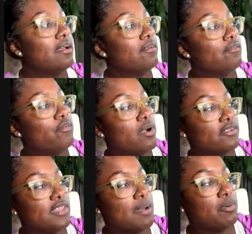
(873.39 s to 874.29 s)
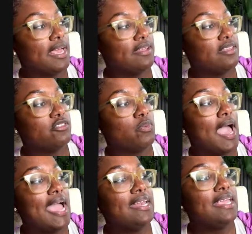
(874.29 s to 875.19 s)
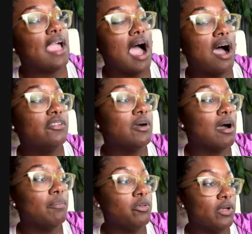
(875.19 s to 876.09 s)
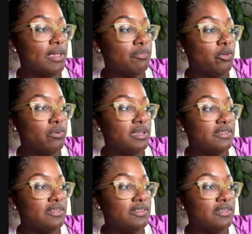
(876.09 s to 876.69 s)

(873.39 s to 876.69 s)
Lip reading: for example, like this, I need all the employee